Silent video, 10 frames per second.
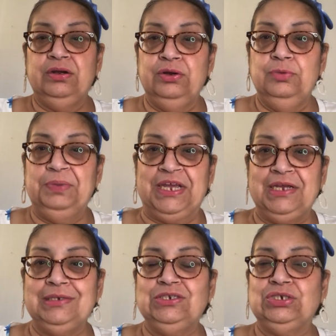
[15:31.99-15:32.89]
her
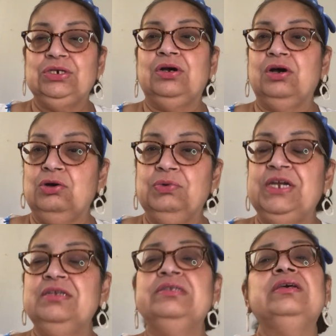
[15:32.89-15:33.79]
page
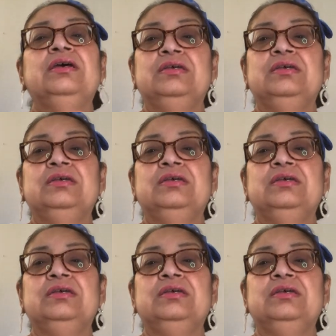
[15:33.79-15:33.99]
always.